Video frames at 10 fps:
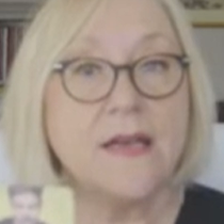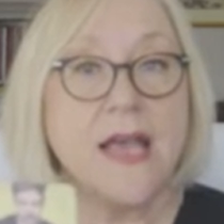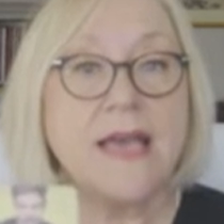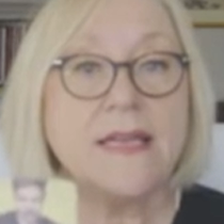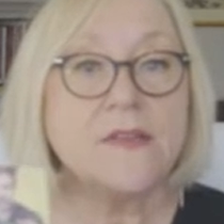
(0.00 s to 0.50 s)

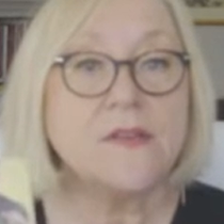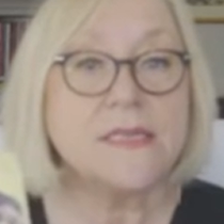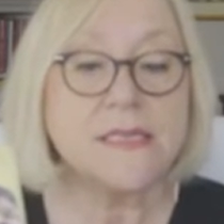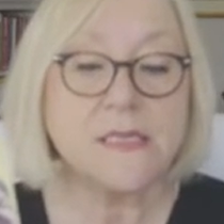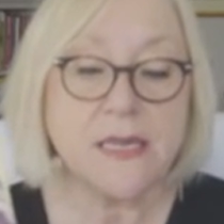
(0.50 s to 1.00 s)
And it
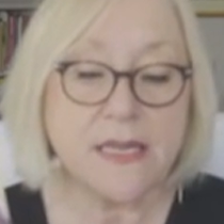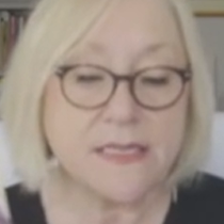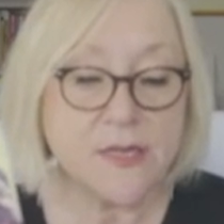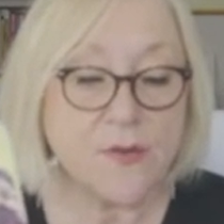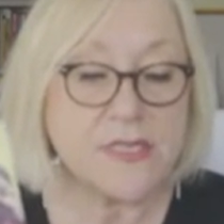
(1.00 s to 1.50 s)
looks
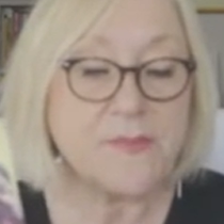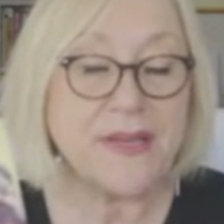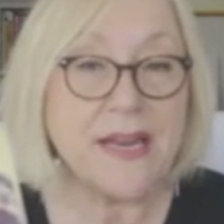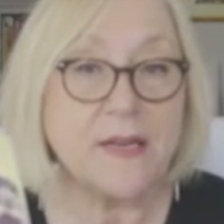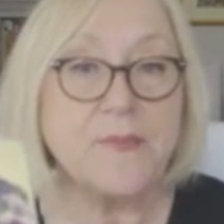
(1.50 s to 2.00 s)
as though it's
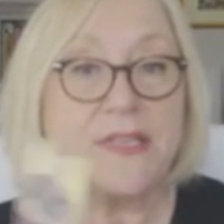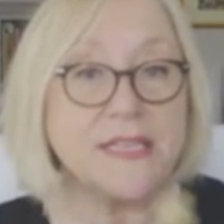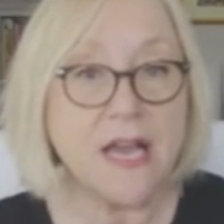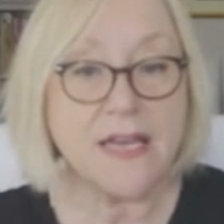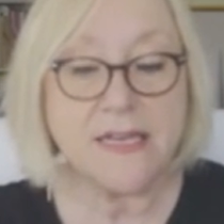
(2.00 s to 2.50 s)
been on a
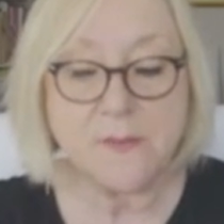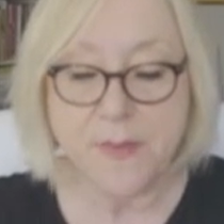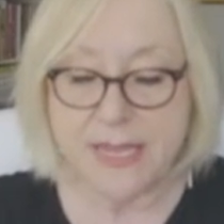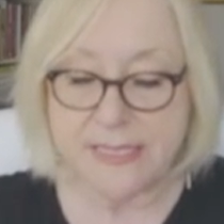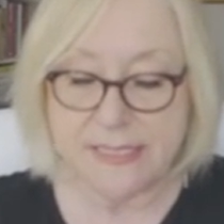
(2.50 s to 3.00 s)
platonic
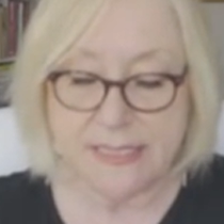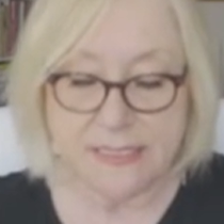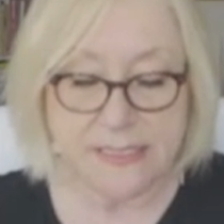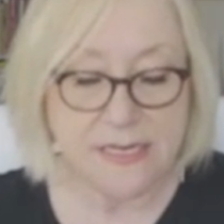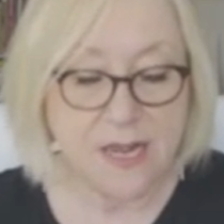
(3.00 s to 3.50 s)

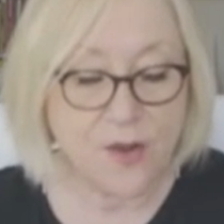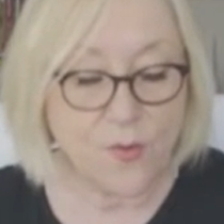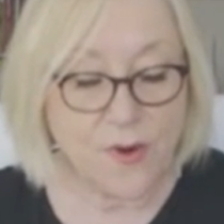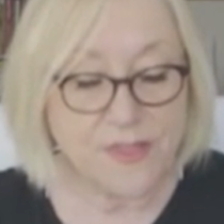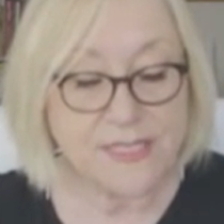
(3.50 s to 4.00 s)
basis.
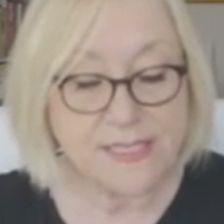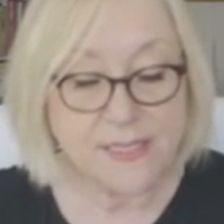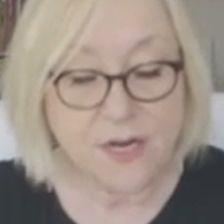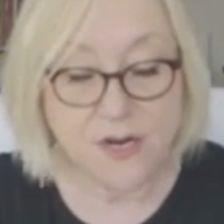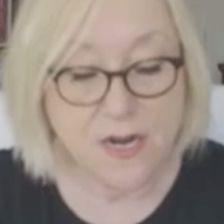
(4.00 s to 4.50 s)
With the
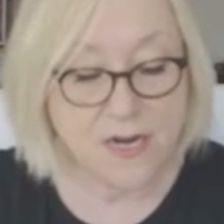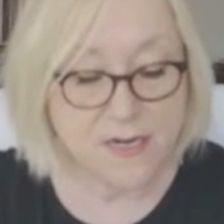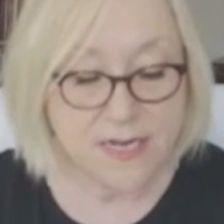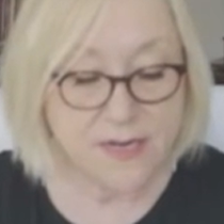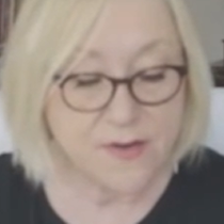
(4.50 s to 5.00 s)
star
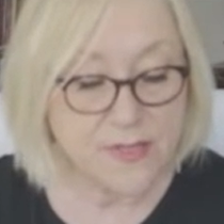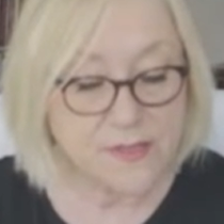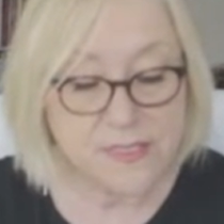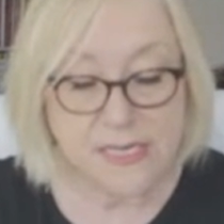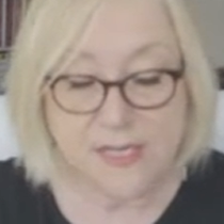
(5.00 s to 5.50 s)
card here, it
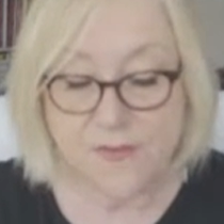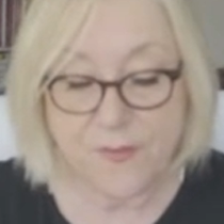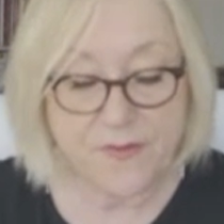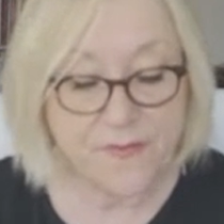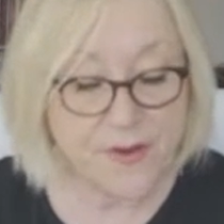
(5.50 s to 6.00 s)
looks like you've
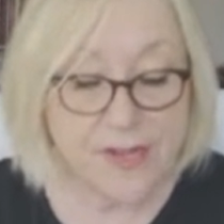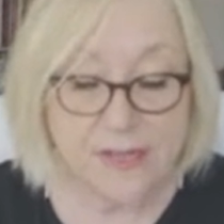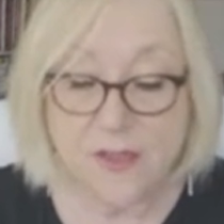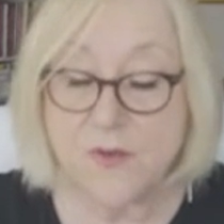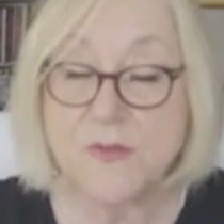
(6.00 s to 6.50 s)
been very
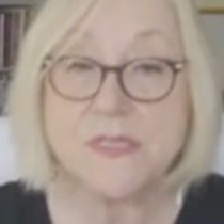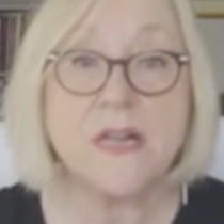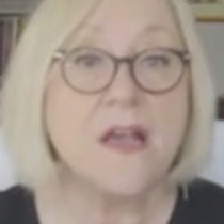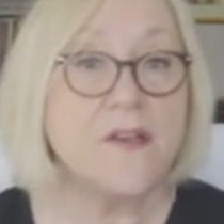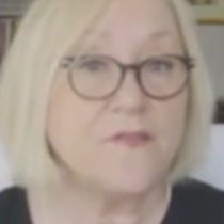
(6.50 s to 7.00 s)
close,
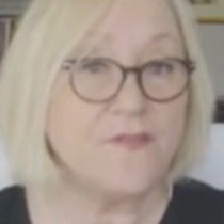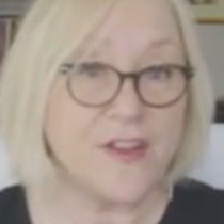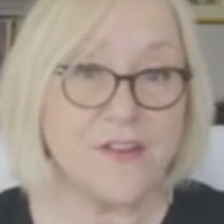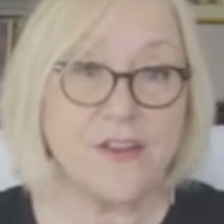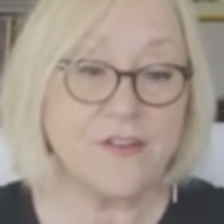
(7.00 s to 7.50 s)

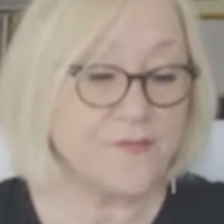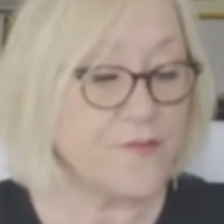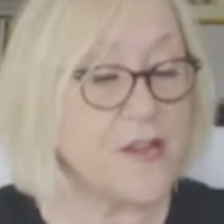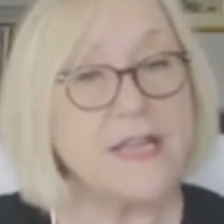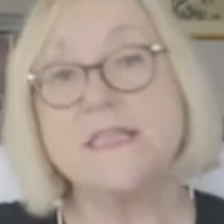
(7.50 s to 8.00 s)
very good
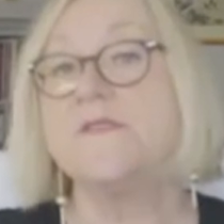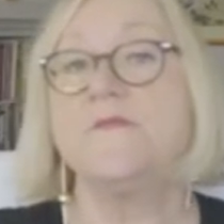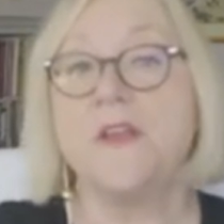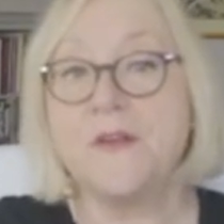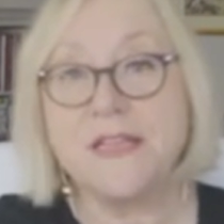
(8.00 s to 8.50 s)
friends,
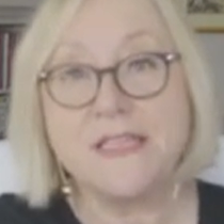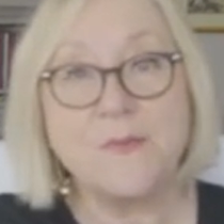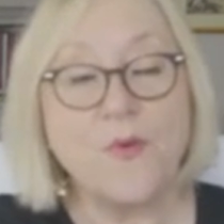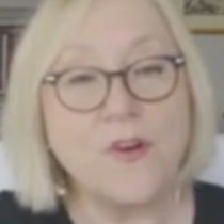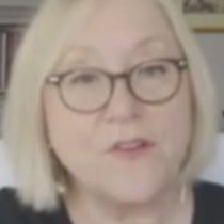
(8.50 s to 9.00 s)
very
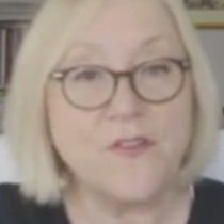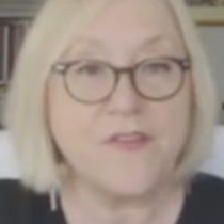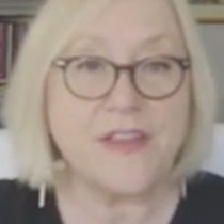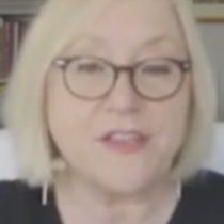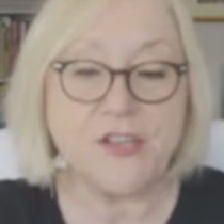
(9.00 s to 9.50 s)
supportive of
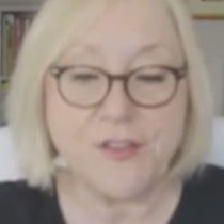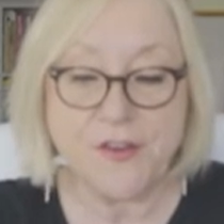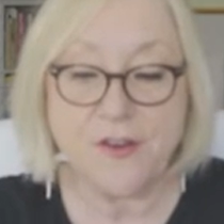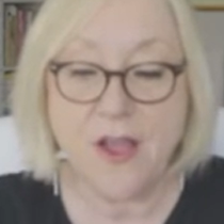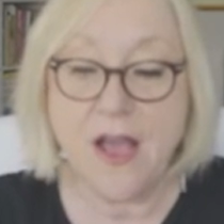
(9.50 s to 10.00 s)
each
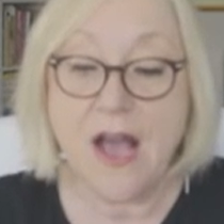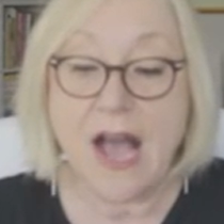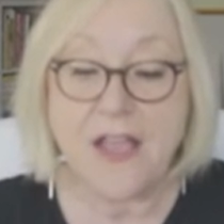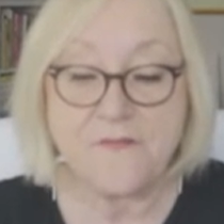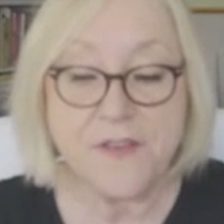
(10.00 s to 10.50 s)
other.
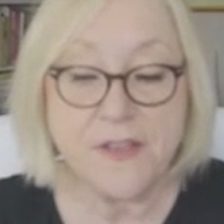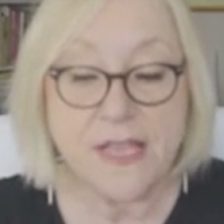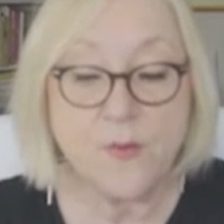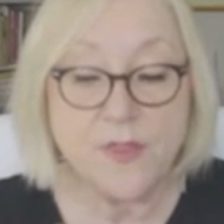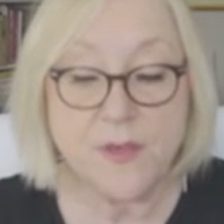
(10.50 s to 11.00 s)
I feel
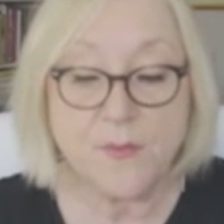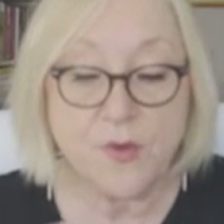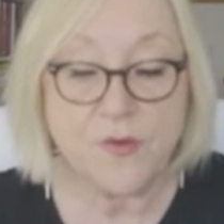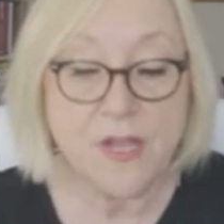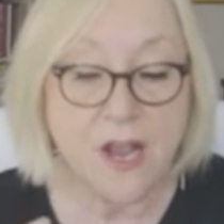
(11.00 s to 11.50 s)
like with the
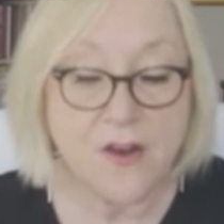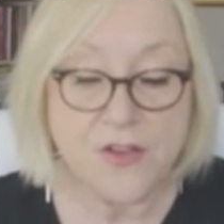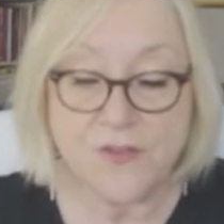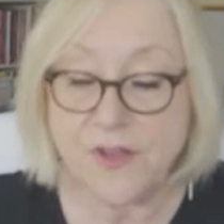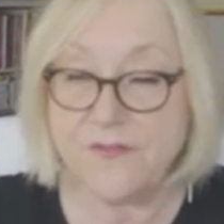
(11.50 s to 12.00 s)
Moon card,
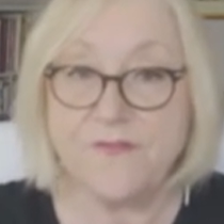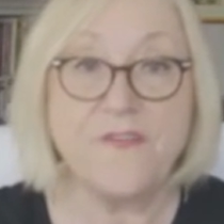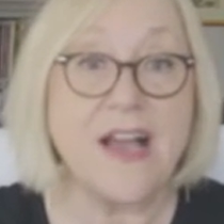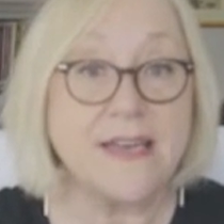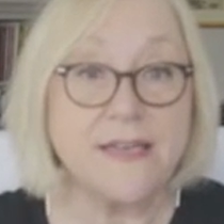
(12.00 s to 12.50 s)
you
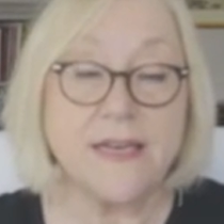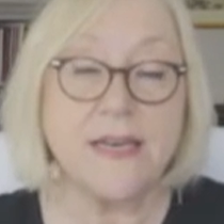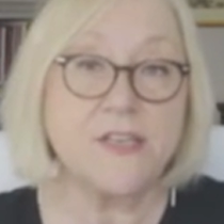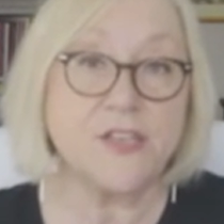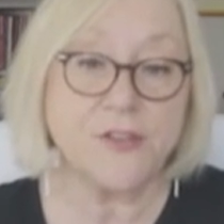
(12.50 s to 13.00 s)
confided
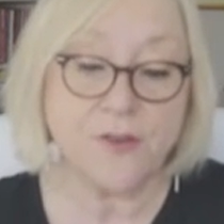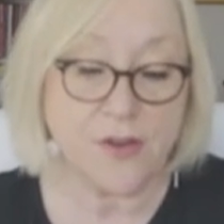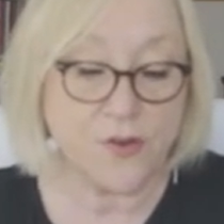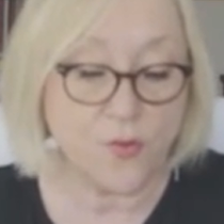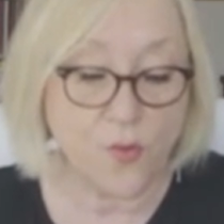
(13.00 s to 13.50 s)
in each other
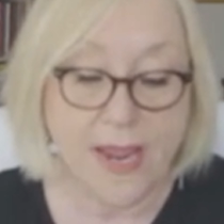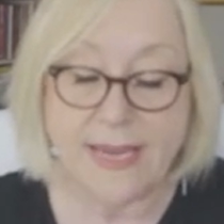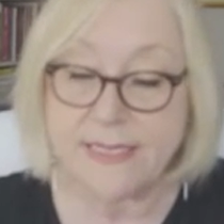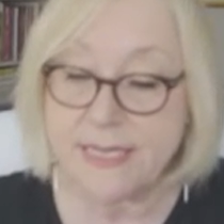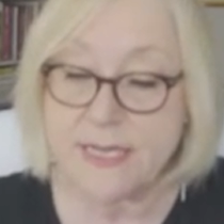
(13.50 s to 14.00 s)
a
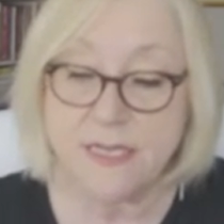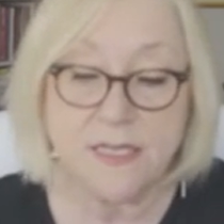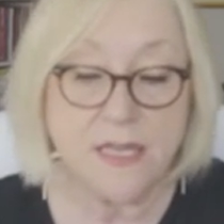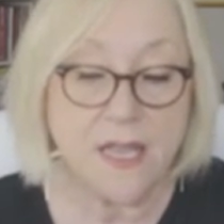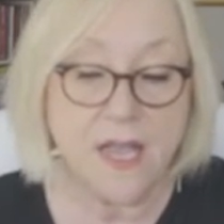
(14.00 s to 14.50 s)
great
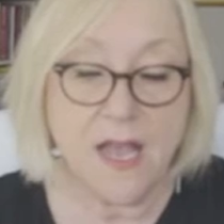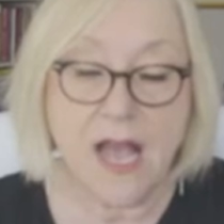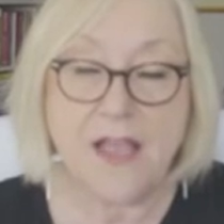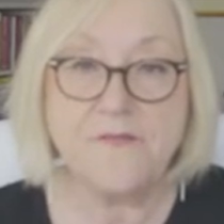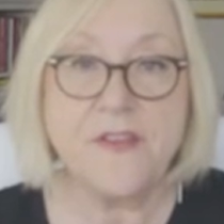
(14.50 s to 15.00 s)
deal.
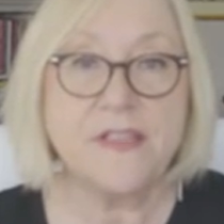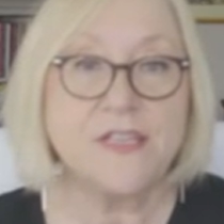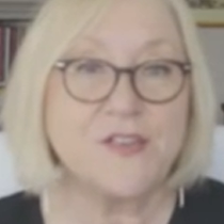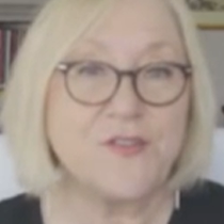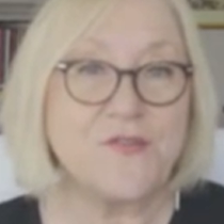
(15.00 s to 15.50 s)
I feel
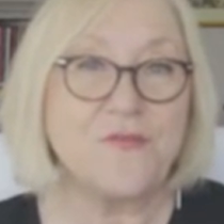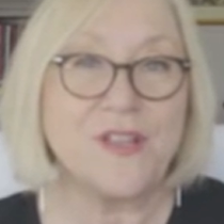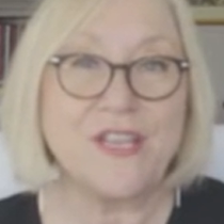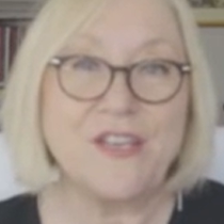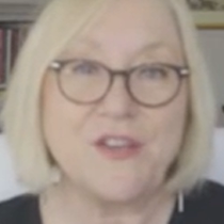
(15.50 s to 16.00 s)
as though you
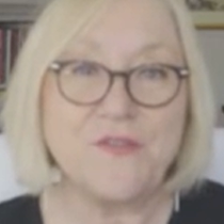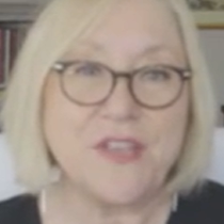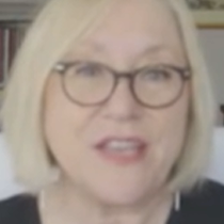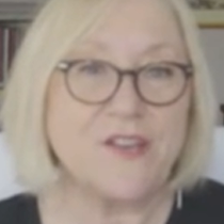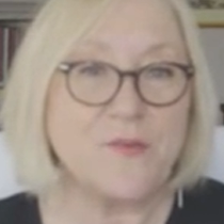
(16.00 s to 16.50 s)
really knew
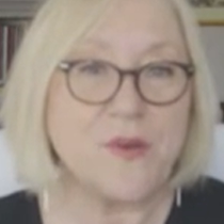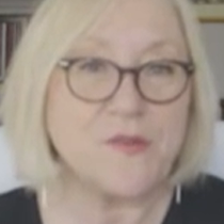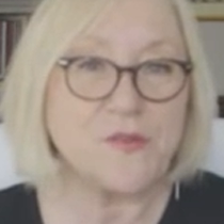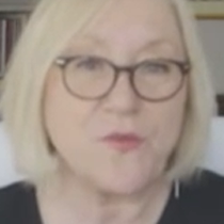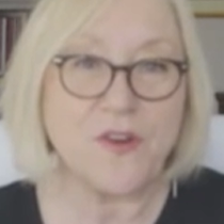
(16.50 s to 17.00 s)
the
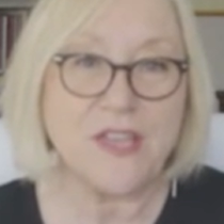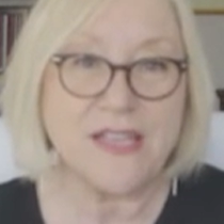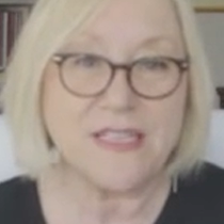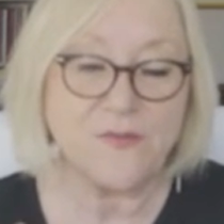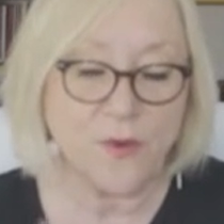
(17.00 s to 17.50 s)
innermost
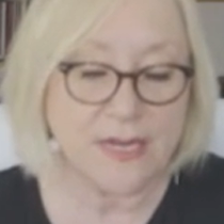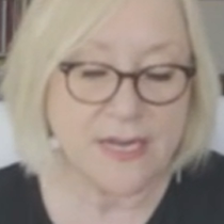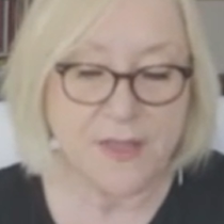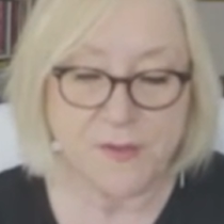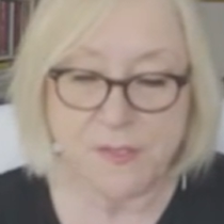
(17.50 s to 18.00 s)
workings of one
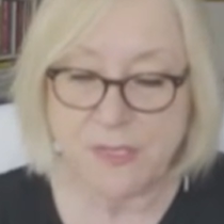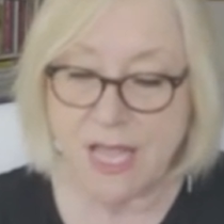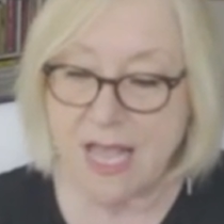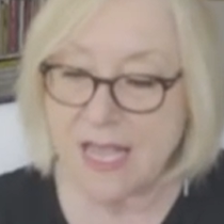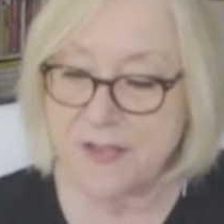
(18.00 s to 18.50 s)
another's
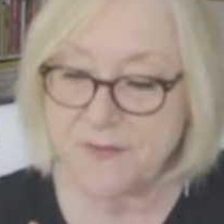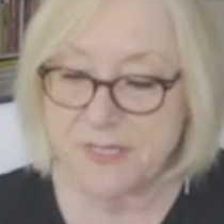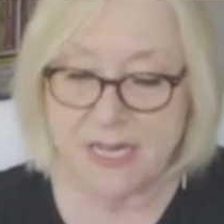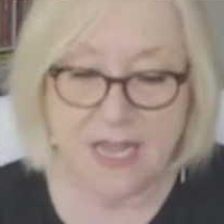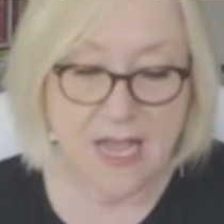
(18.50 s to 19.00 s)
lives.
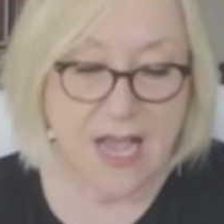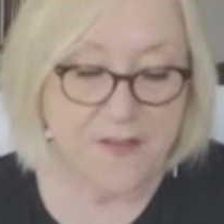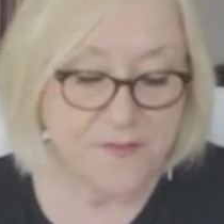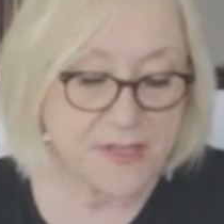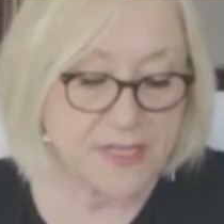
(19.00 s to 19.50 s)
I feel